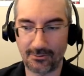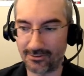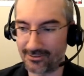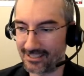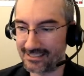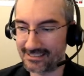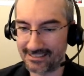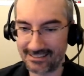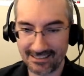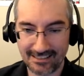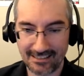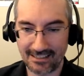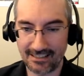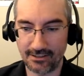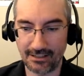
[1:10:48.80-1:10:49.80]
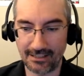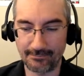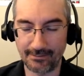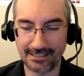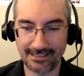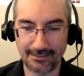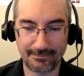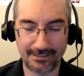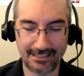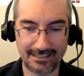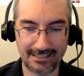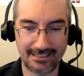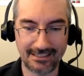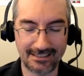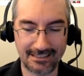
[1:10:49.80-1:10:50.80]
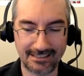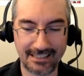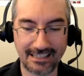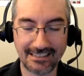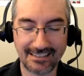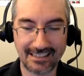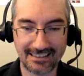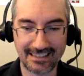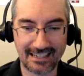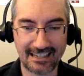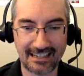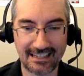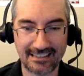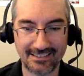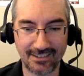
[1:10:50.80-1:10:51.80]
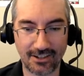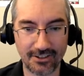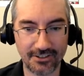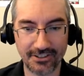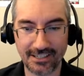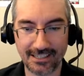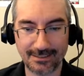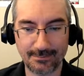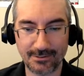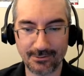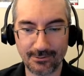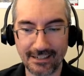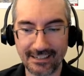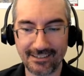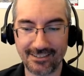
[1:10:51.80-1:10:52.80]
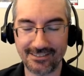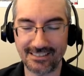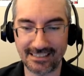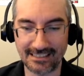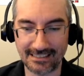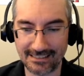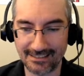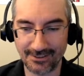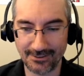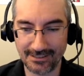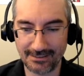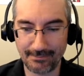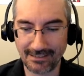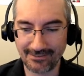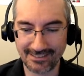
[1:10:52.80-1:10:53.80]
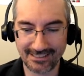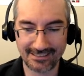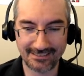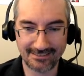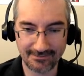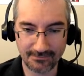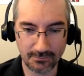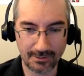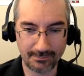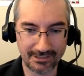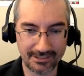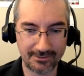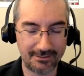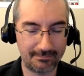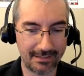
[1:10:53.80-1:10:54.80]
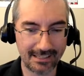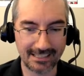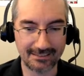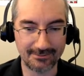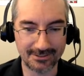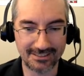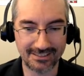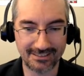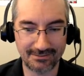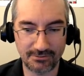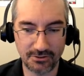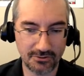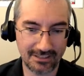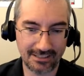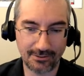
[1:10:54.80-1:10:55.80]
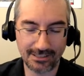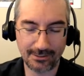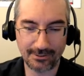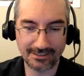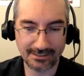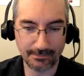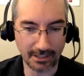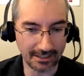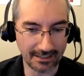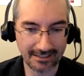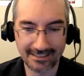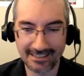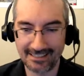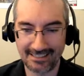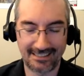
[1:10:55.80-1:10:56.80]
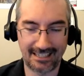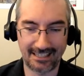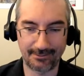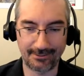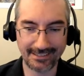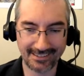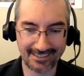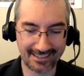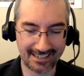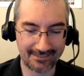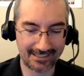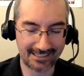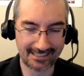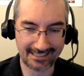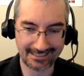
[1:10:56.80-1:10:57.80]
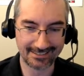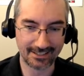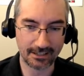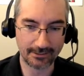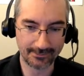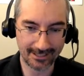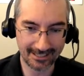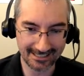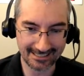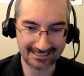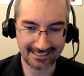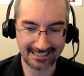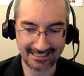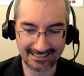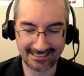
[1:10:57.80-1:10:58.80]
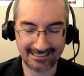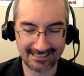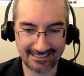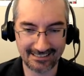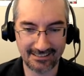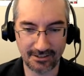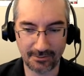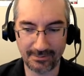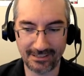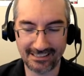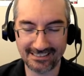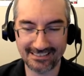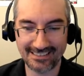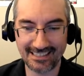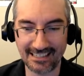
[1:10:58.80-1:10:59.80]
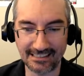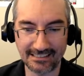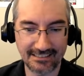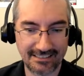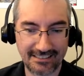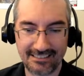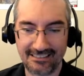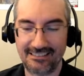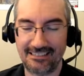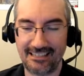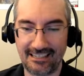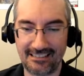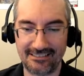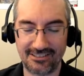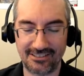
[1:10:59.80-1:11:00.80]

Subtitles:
Or like, at my company, the data set that has all the customers' credit cards in it is only mounted when we're doing billing, which is usually only once a month. And the rest of the time, that data is offline and nobody can see it. And it